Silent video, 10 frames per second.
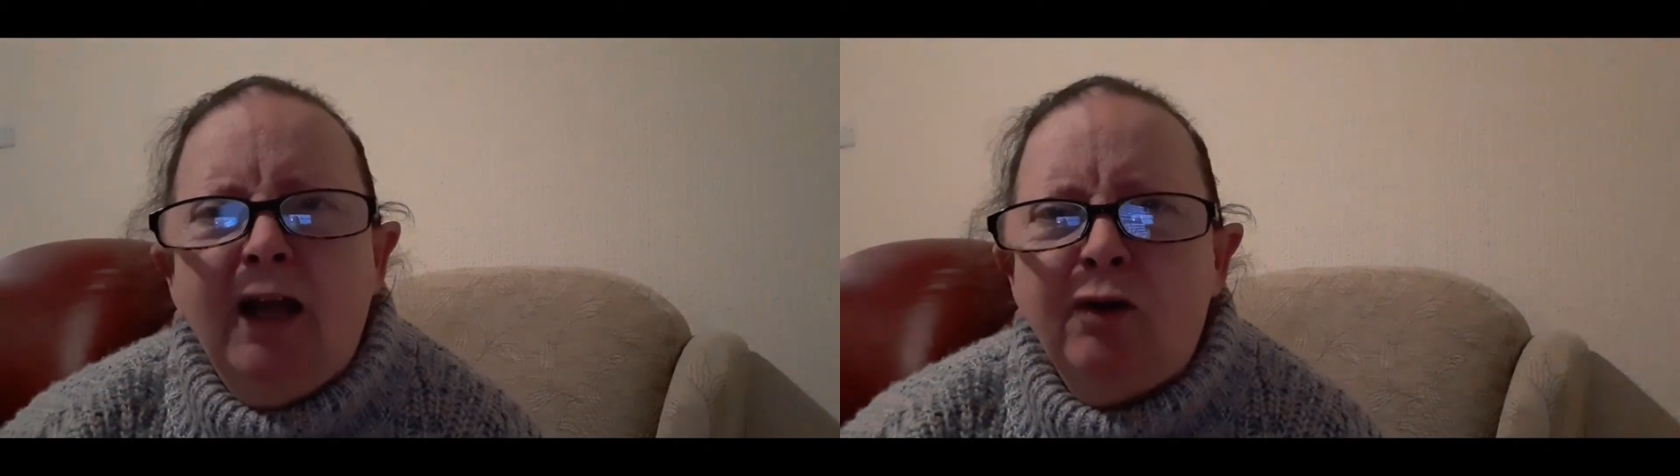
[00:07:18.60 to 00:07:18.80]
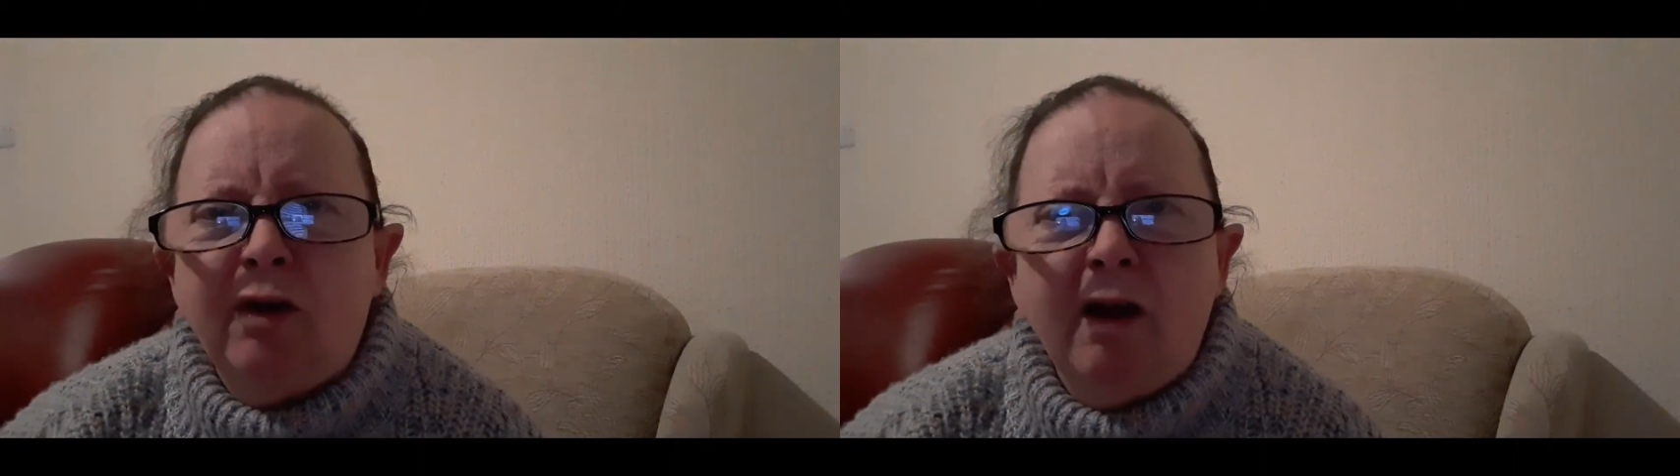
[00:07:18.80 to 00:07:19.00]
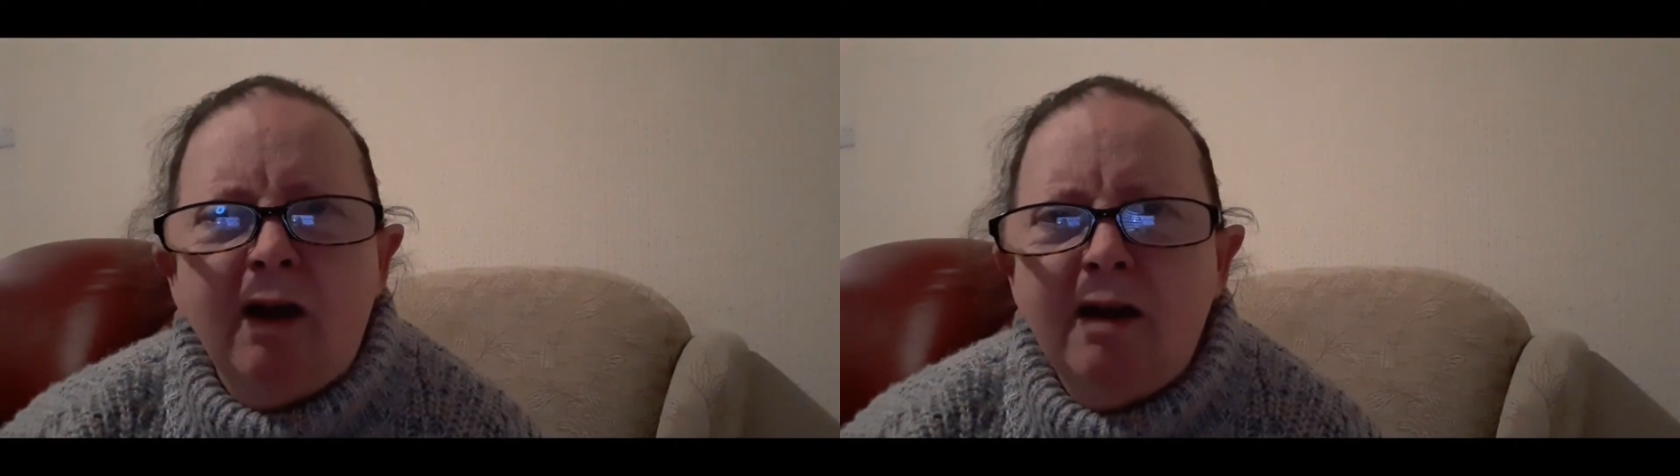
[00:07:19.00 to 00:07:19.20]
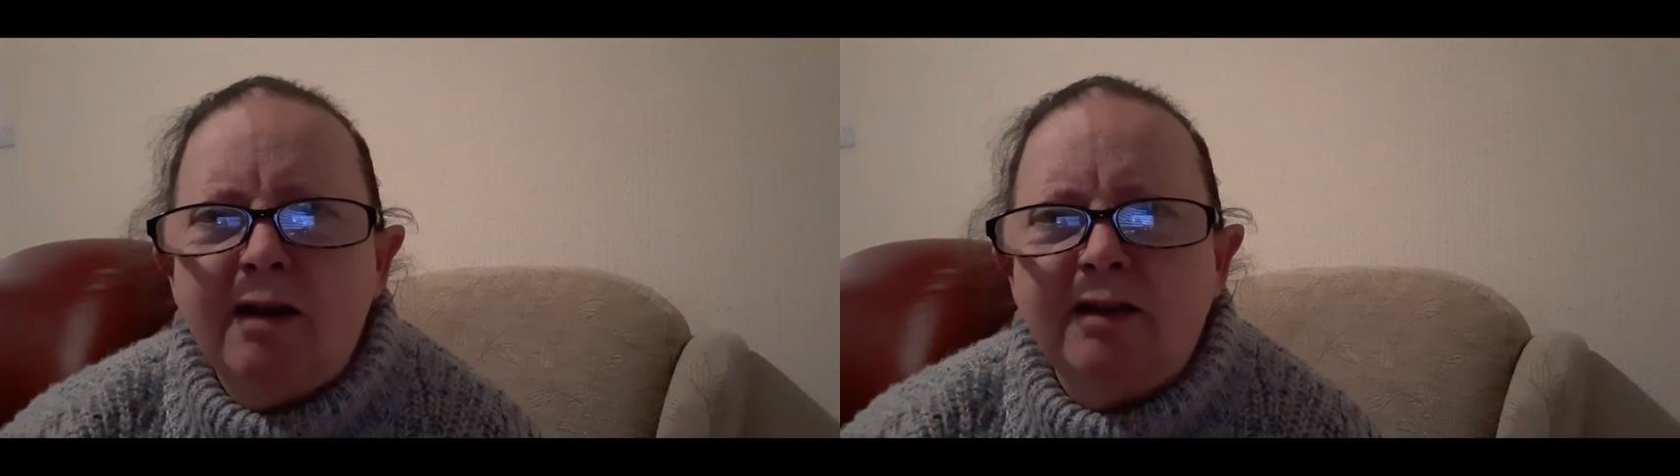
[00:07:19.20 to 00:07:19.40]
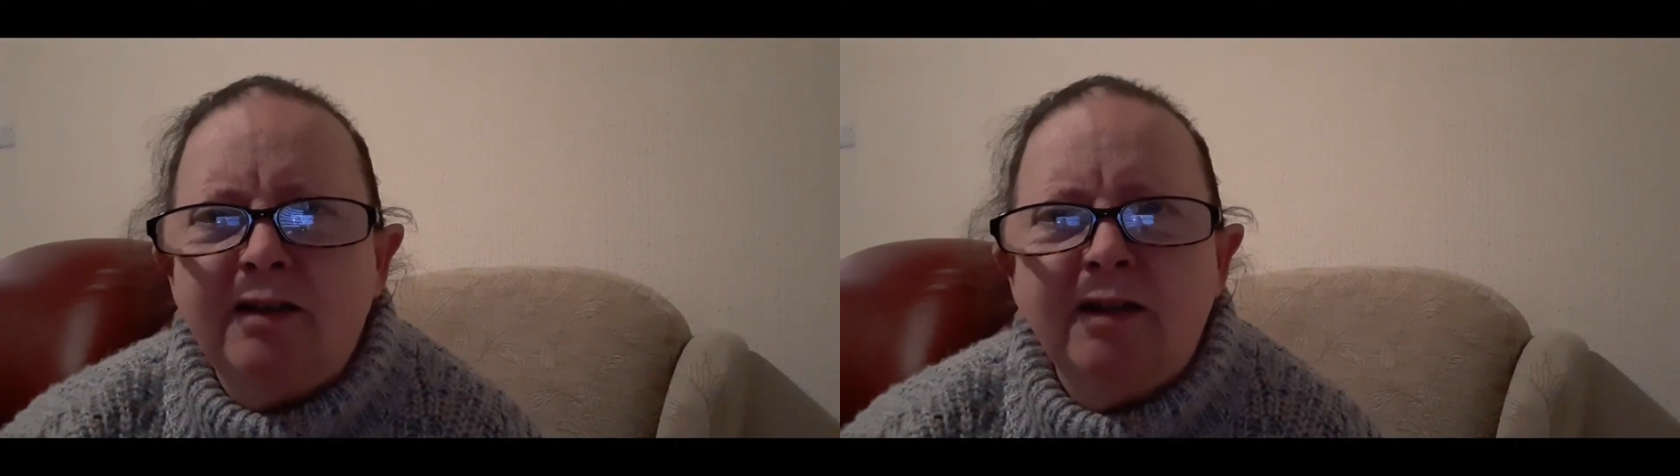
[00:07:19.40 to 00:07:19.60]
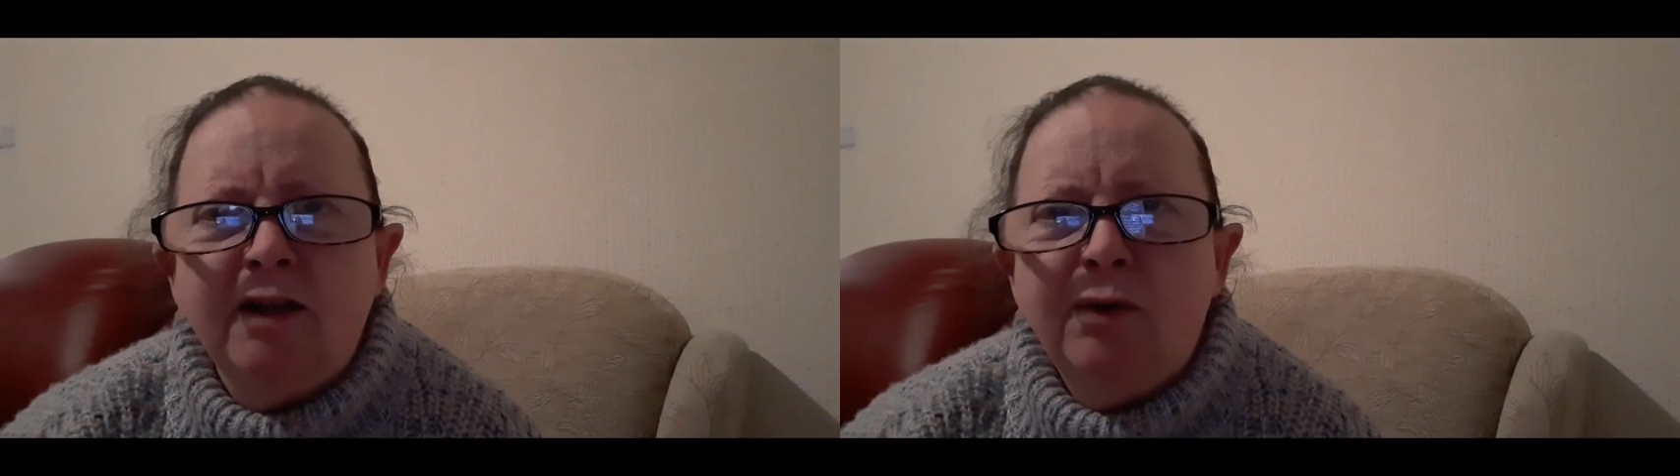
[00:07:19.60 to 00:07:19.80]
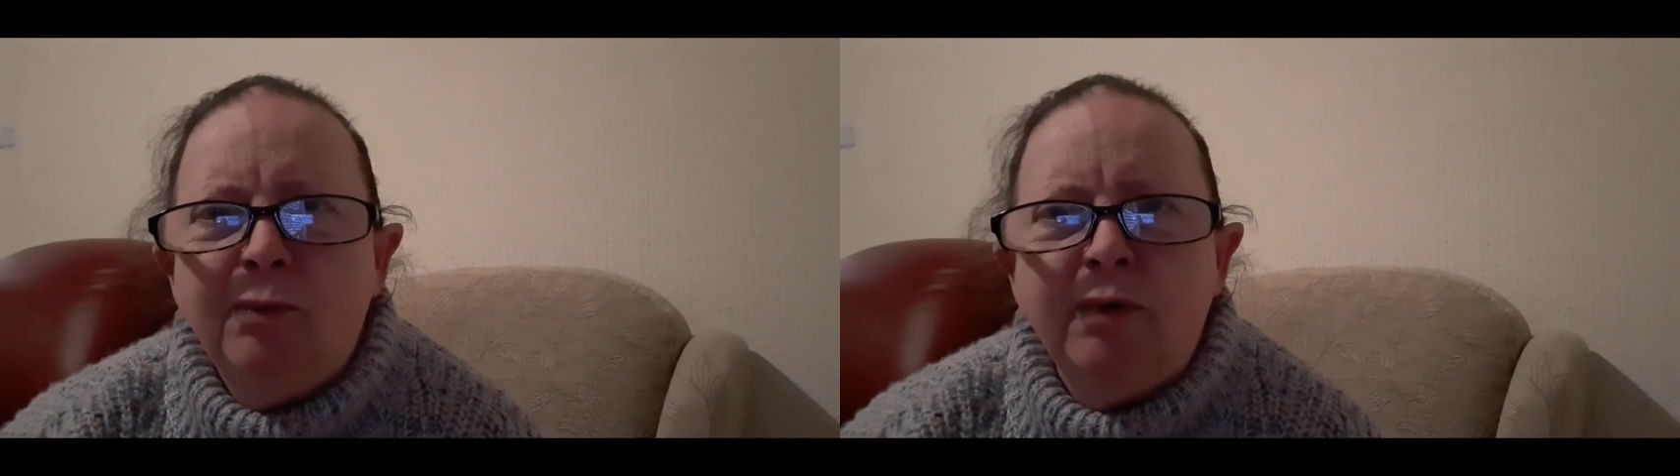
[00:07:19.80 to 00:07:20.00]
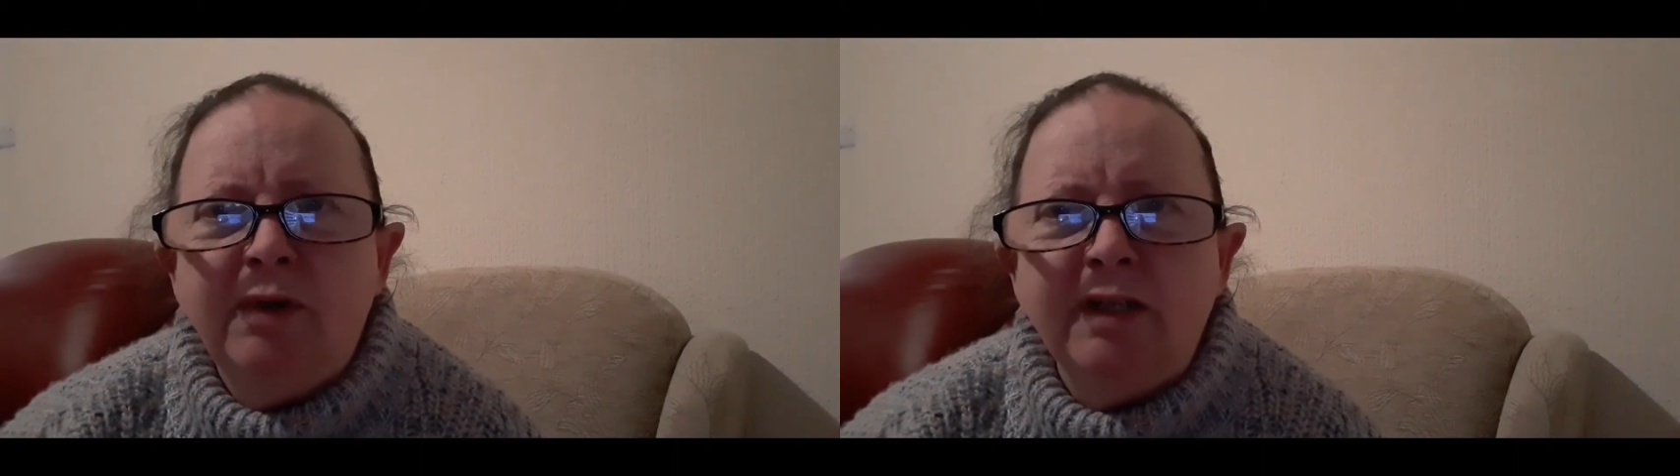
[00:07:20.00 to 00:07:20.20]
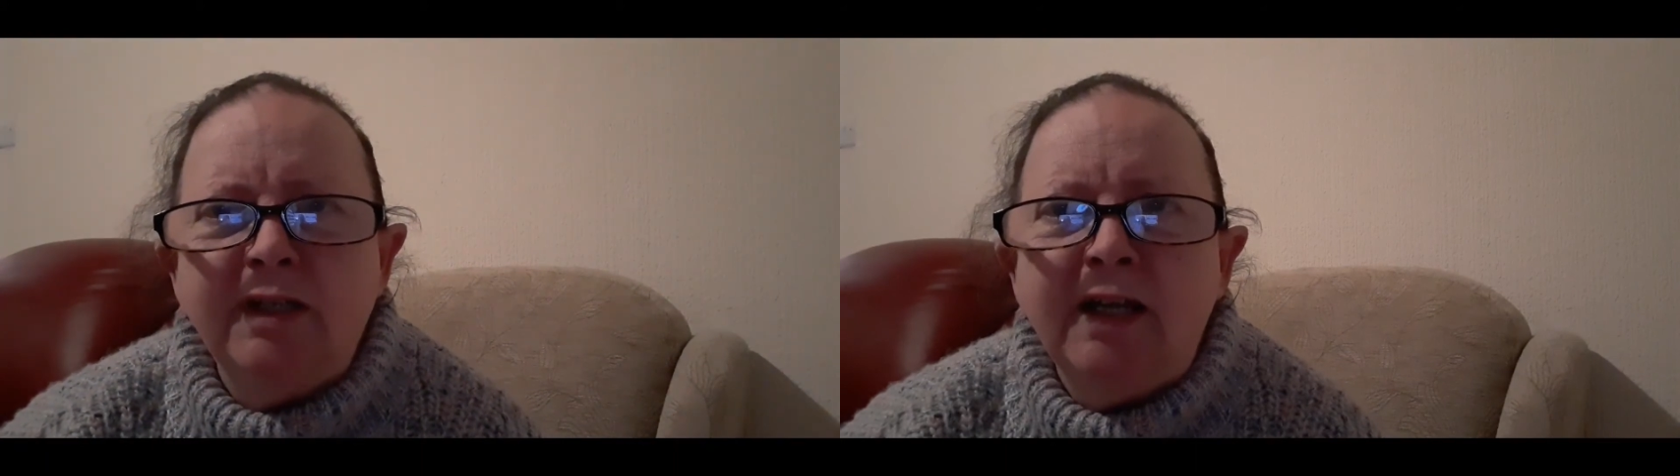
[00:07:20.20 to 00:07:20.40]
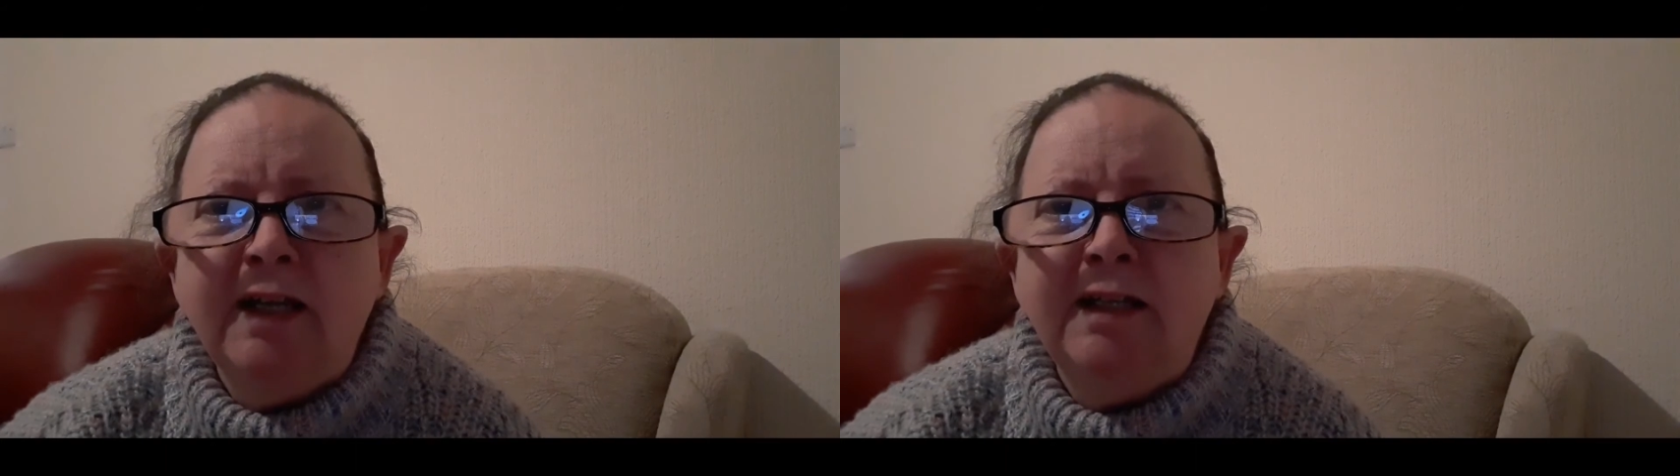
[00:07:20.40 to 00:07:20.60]
Our hearts were
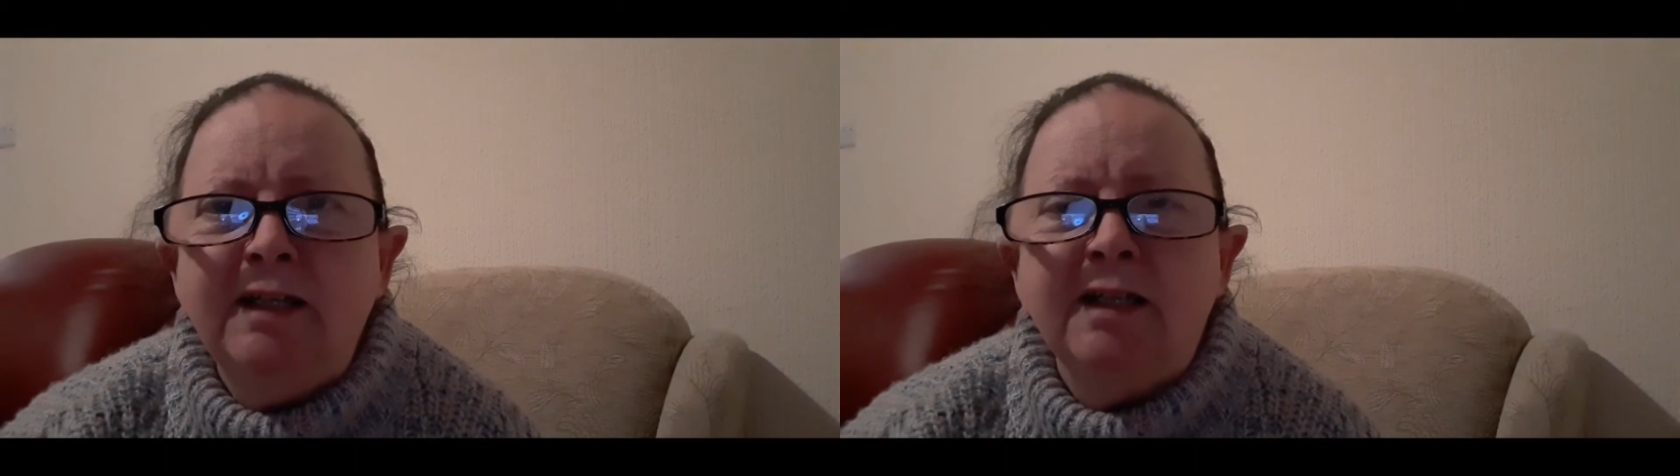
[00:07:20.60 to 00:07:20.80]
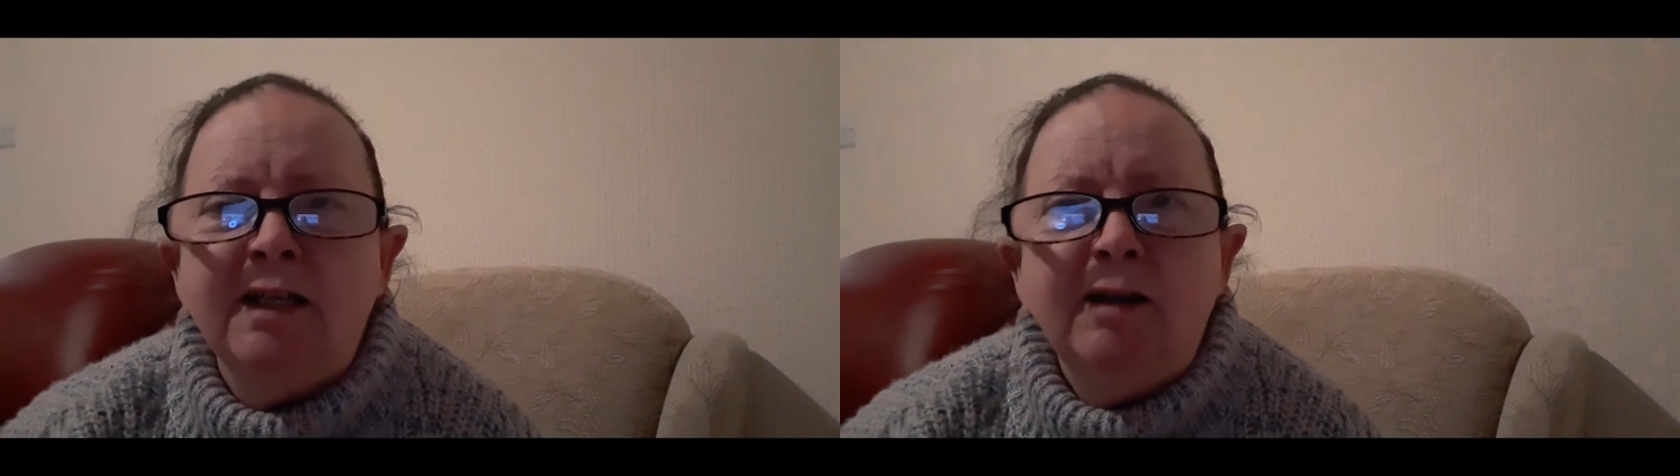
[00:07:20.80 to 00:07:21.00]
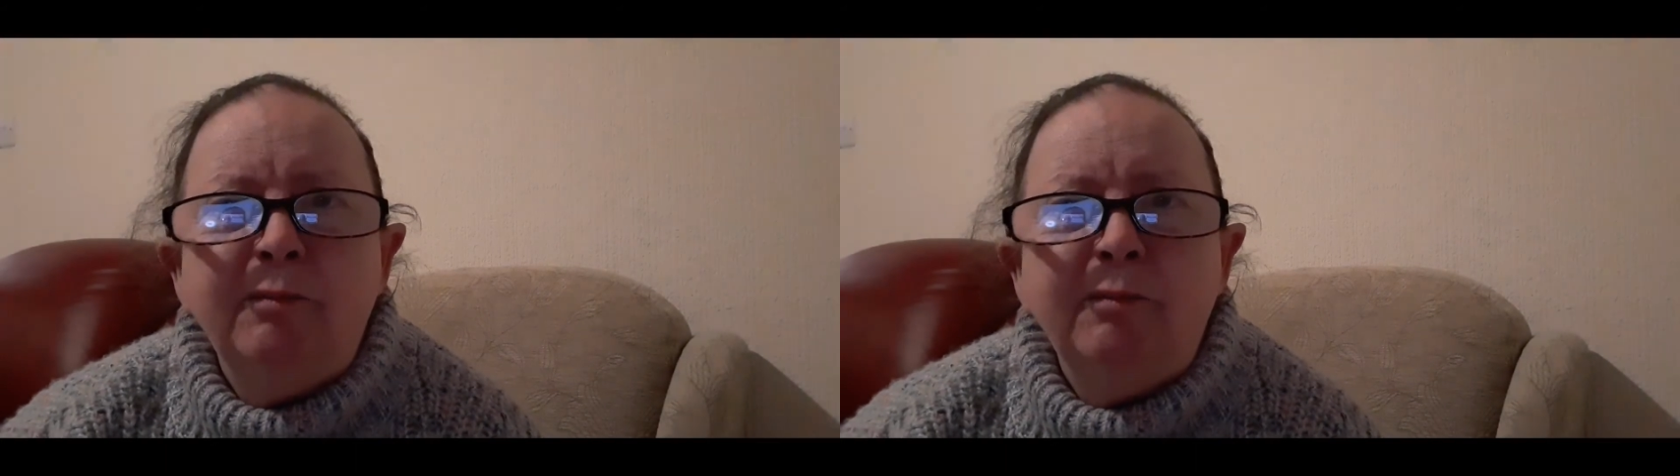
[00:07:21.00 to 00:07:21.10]
designed